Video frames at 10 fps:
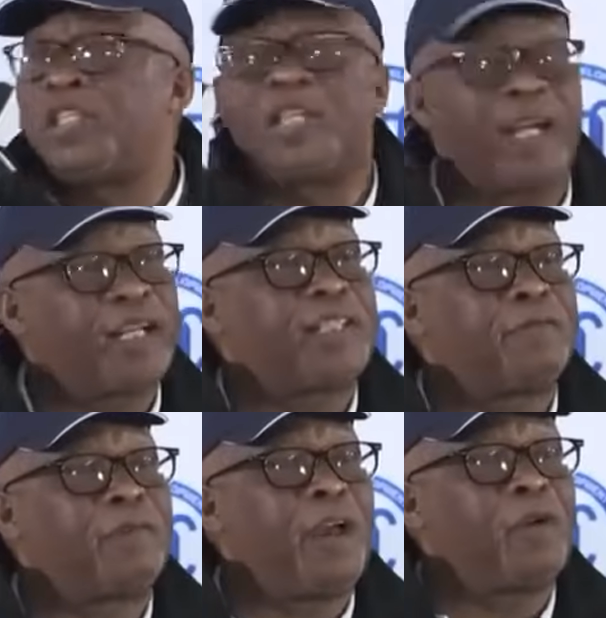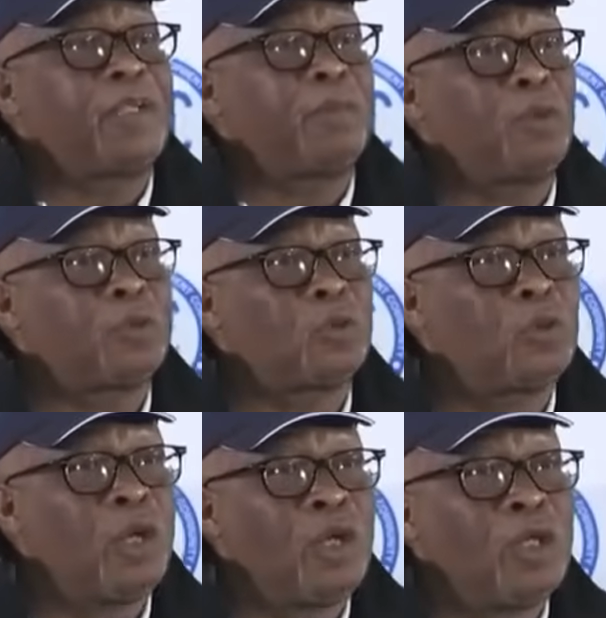these jackets if we are not supposed
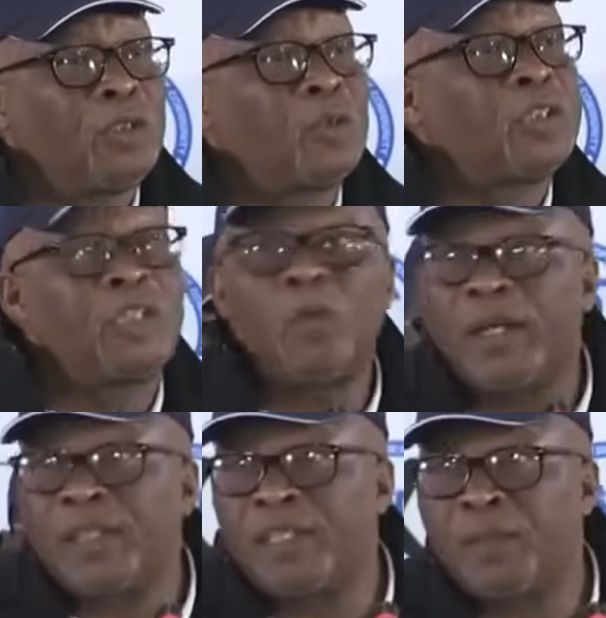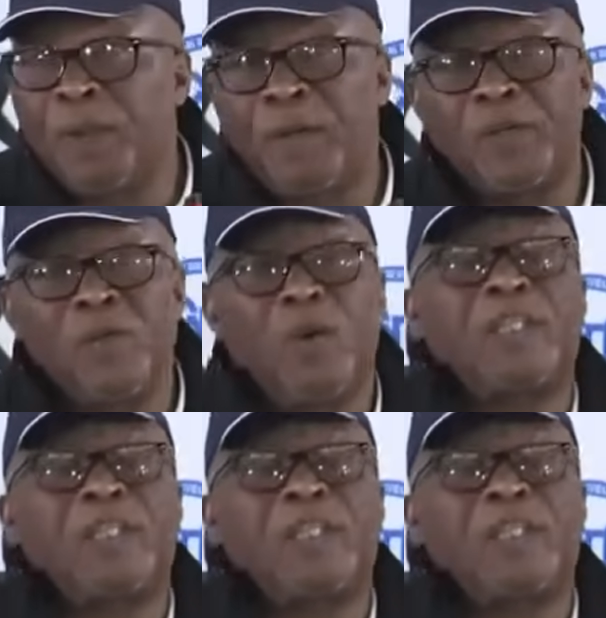to see what these people are doing?